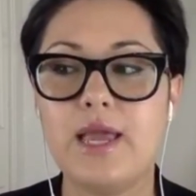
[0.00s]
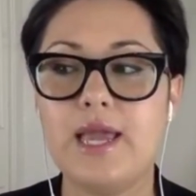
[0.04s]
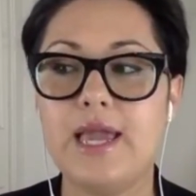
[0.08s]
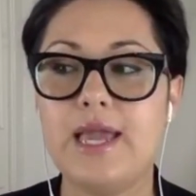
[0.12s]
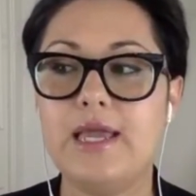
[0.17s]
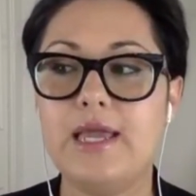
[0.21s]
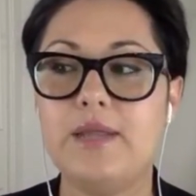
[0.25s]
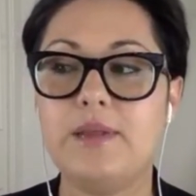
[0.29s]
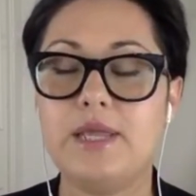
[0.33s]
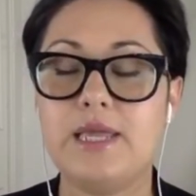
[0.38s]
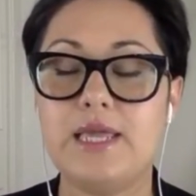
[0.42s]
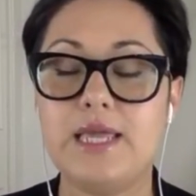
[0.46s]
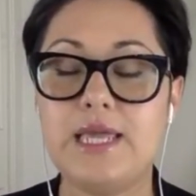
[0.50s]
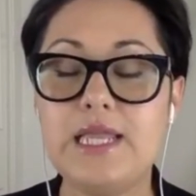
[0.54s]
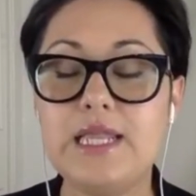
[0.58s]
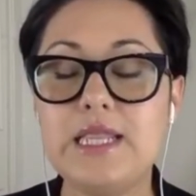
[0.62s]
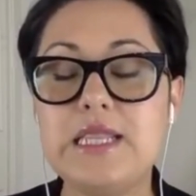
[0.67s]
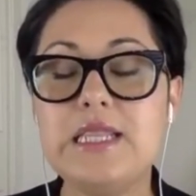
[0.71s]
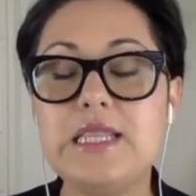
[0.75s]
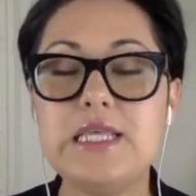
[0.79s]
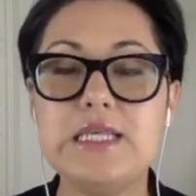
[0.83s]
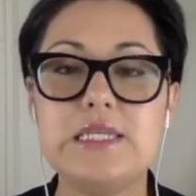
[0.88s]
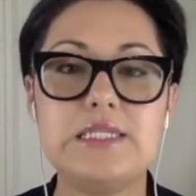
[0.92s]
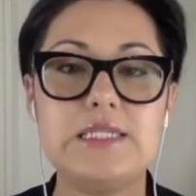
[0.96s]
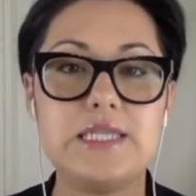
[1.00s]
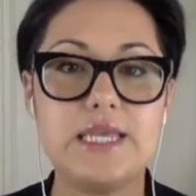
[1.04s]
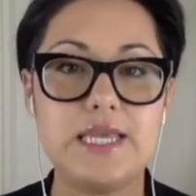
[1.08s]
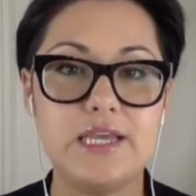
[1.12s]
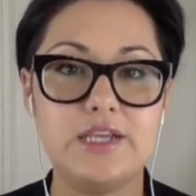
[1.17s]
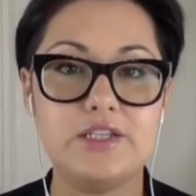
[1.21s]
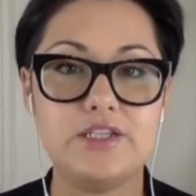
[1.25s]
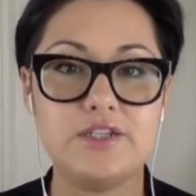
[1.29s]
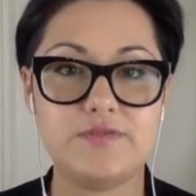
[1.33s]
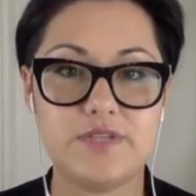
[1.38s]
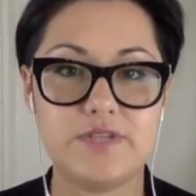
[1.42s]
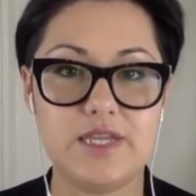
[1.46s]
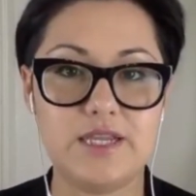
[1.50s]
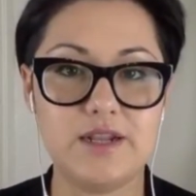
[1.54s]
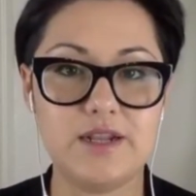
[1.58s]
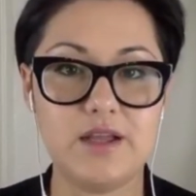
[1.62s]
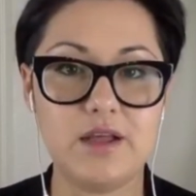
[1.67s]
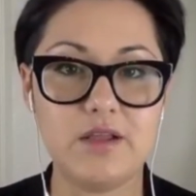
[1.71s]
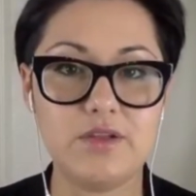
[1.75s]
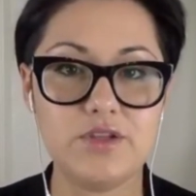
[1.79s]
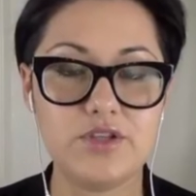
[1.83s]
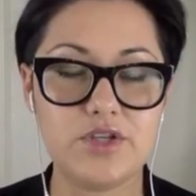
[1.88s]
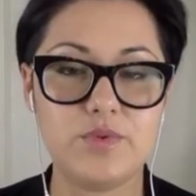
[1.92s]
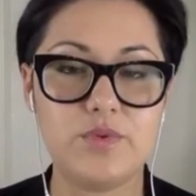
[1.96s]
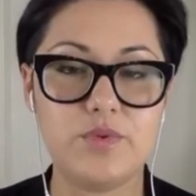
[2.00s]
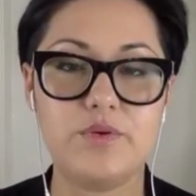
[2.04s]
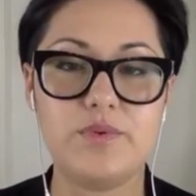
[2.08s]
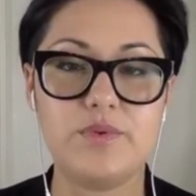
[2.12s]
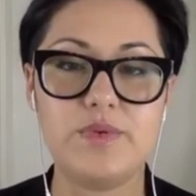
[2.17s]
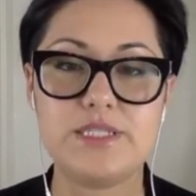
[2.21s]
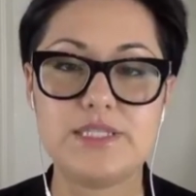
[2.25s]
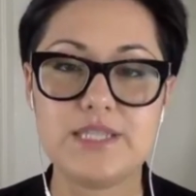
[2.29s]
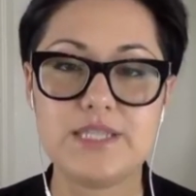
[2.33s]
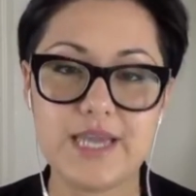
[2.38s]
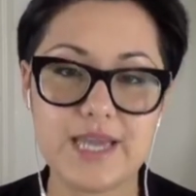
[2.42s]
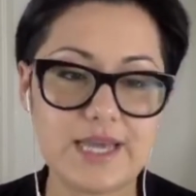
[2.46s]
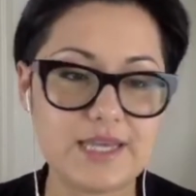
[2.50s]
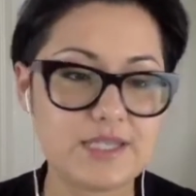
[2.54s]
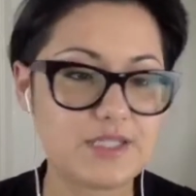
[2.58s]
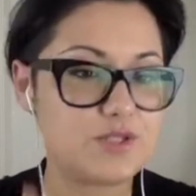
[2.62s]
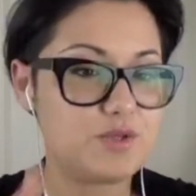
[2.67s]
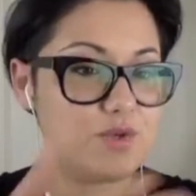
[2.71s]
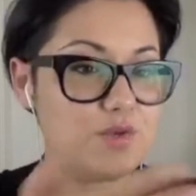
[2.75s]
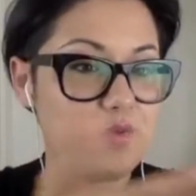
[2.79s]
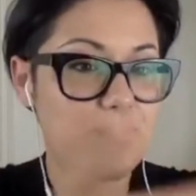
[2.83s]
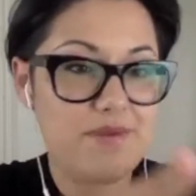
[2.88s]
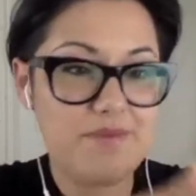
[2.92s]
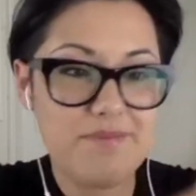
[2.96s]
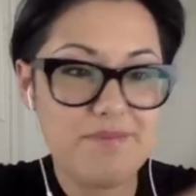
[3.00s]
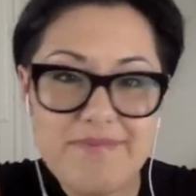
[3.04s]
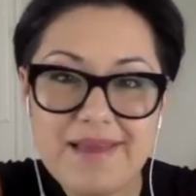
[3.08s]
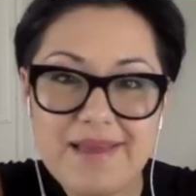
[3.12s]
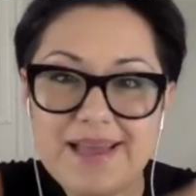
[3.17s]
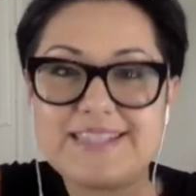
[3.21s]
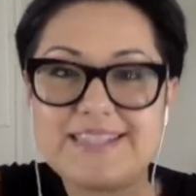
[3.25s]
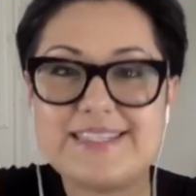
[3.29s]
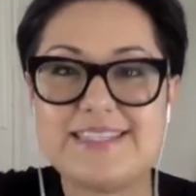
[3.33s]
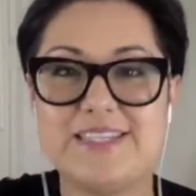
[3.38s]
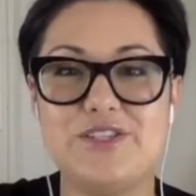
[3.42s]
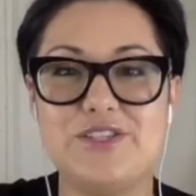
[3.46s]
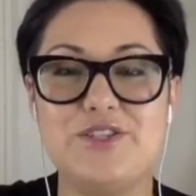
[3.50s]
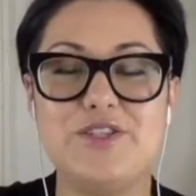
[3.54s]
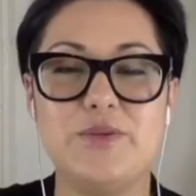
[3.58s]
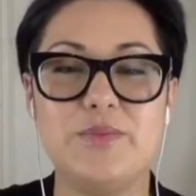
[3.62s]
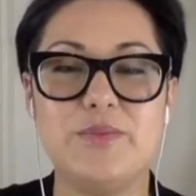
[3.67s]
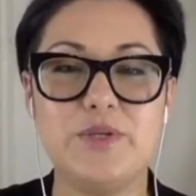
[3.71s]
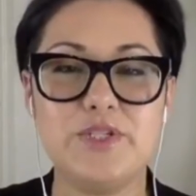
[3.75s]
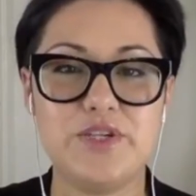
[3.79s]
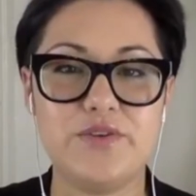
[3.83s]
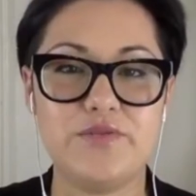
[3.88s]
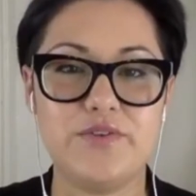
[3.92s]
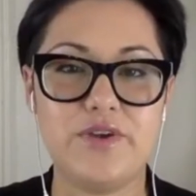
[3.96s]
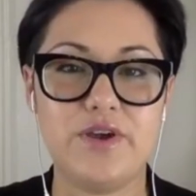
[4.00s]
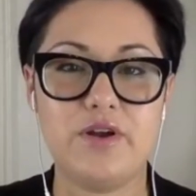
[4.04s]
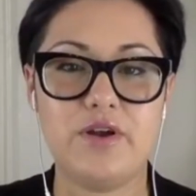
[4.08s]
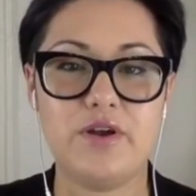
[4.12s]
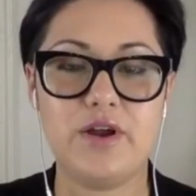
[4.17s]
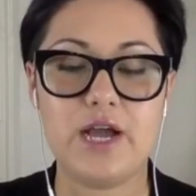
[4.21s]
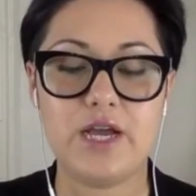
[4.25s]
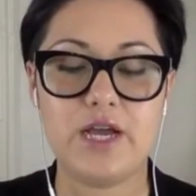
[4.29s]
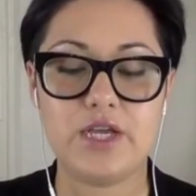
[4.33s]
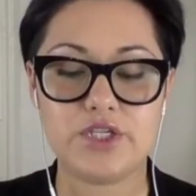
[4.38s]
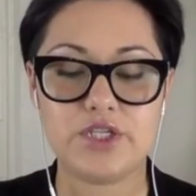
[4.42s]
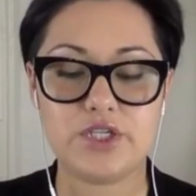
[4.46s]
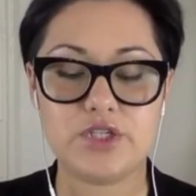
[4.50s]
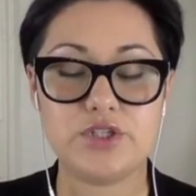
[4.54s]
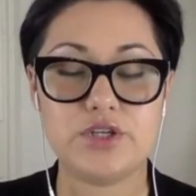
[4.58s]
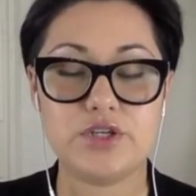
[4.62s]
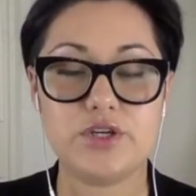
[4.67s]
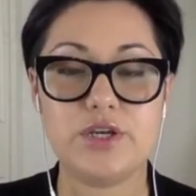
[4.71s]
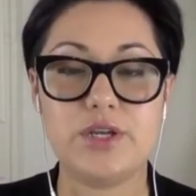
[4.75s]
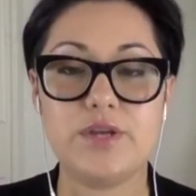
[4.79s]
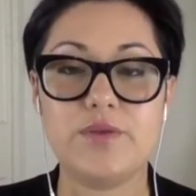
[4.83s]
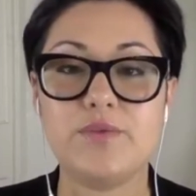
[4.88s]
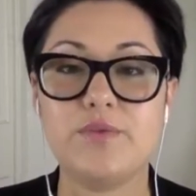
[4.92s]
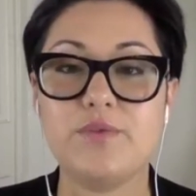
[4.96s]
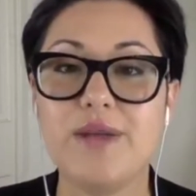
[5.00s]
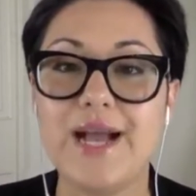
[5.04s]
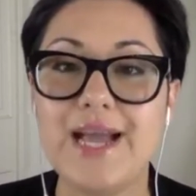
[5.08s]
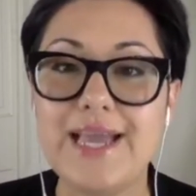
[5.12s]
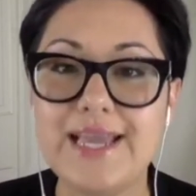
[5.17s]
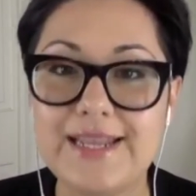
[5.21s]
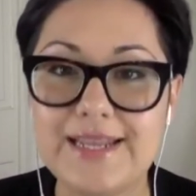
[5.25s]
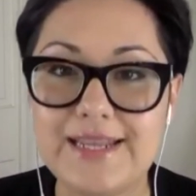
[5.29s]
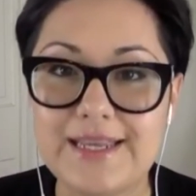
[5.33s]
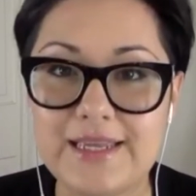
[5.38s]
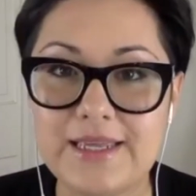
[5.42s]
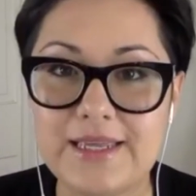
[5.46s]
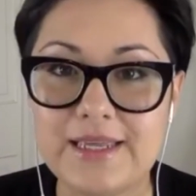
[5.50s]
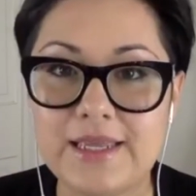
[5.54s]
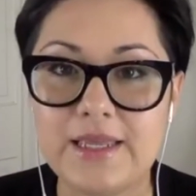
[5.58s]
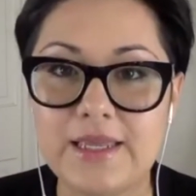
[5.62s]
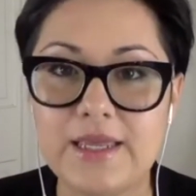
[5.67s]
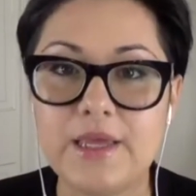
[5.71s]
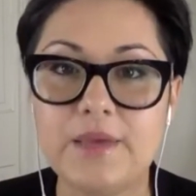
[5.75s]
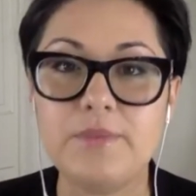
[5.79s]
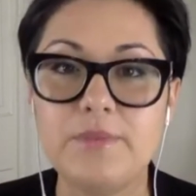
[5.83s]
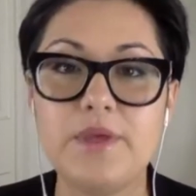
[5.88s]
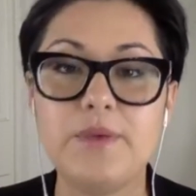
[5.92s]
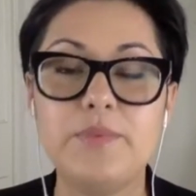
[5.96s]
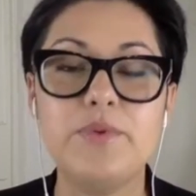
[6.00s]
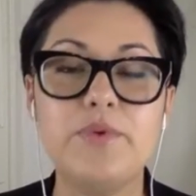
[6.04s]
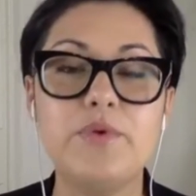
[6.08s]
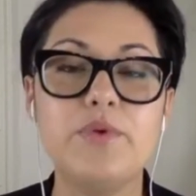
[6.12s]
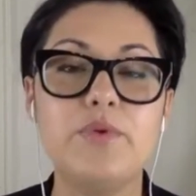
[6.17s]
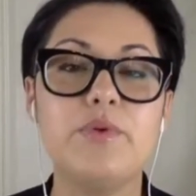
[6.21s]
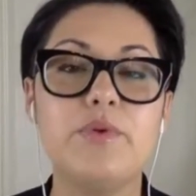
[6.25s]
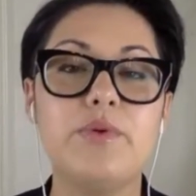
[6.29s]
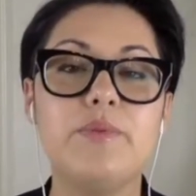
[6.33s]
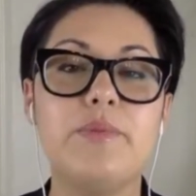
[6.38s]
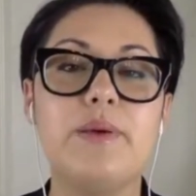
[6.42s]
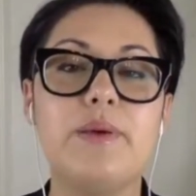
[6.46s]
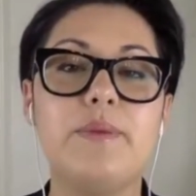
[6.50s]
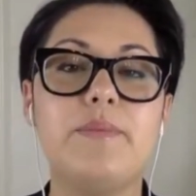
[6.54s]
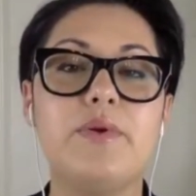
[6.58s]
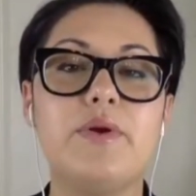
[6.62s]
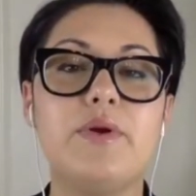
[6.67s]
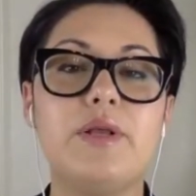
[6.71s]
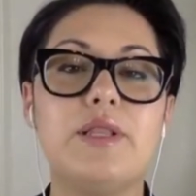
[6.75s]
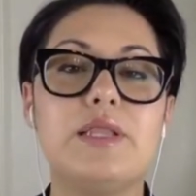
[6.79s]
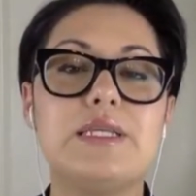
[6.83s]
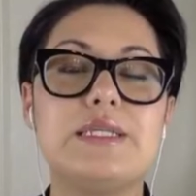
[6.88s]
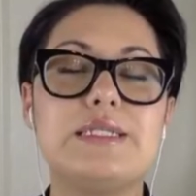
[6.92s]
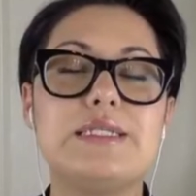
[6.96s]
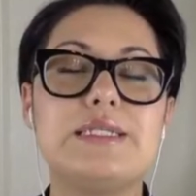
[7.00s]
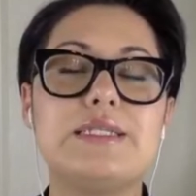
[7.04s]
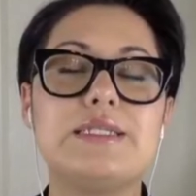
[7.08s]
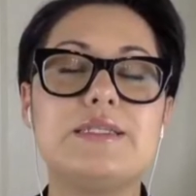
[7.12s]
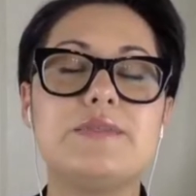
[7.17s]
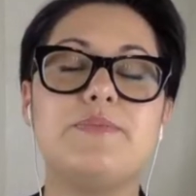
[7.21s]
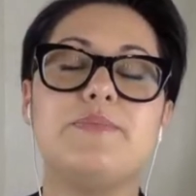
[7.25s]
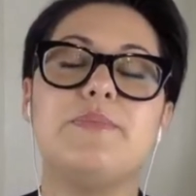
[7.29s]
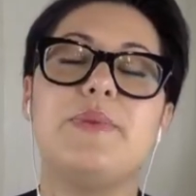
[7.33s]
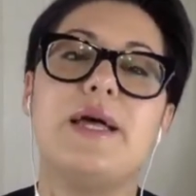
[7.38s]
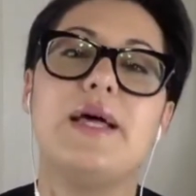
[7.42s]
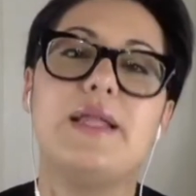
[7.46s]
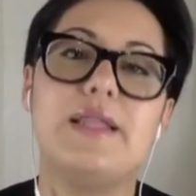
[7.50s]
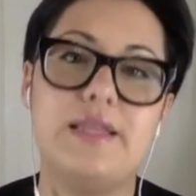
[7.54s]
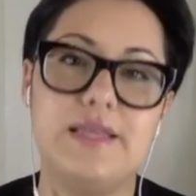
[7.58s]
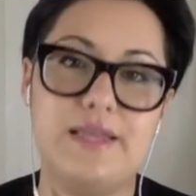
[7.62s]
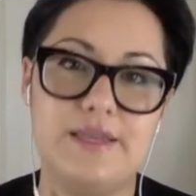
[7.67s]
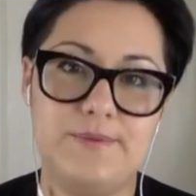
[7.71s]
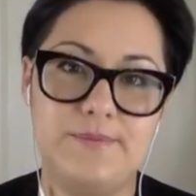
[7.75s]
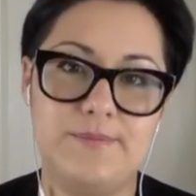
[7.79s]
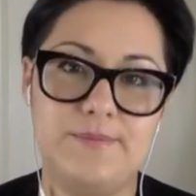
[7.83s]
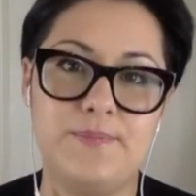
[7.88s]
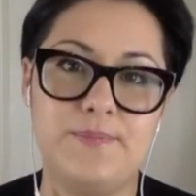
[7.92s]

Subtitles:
And in this age of technology where we text, we message, so much of our interactions are in writing, people who remember the spelling.